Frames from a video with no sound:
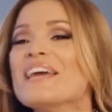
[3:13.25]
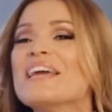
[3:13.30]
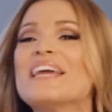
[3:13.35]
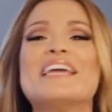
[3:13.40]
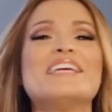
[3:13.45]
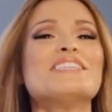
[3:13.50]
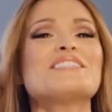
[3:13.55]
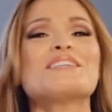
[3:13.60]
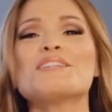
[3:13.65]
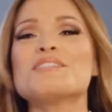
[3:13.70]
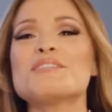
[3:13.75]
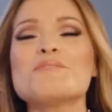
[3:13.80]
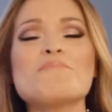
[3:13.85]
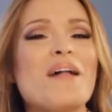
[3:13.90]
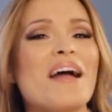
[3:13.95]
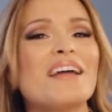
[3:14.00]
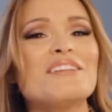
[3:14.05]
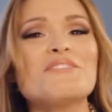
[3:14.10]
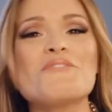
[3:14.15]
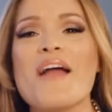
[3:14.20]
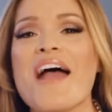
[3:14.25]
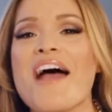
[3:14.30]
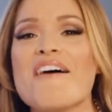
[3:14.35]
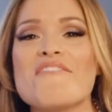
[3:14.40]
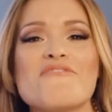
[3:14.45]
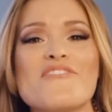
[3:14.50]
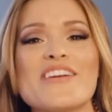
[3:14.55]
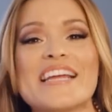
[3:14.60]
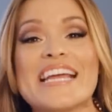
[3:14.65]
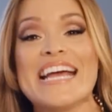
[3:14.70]
He's going to supply your
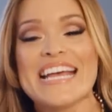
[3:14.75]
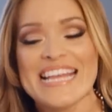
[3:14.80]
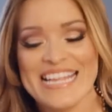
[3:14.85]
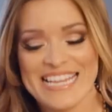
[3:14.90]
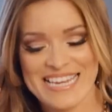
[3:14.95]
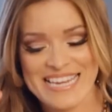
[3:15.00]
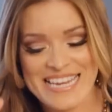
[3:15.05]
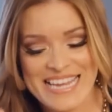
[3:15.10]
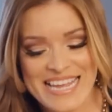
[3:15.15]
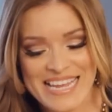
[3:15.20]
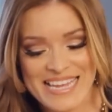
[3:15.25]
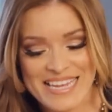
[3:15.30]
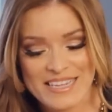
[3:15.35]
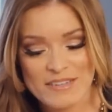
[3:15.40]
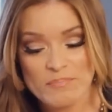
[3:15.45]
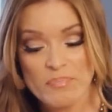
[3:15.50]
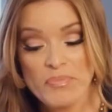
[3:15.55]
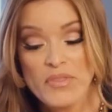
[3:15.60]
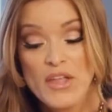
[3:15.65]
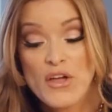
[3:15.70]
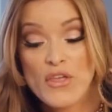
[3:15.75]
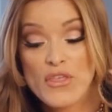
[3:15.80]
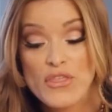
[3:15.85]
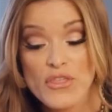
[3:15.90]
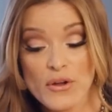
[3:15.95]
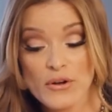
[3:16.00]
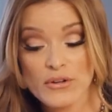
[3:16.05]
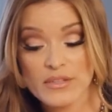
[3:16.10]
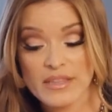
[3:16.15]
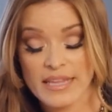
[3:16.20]
every need.
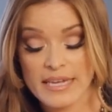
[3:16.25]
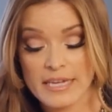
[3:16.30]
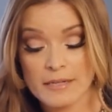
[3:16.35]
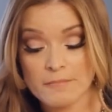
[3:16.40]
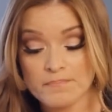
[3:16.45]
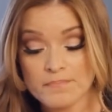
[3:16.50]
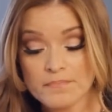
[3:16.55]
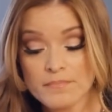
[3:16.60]
Thirdly,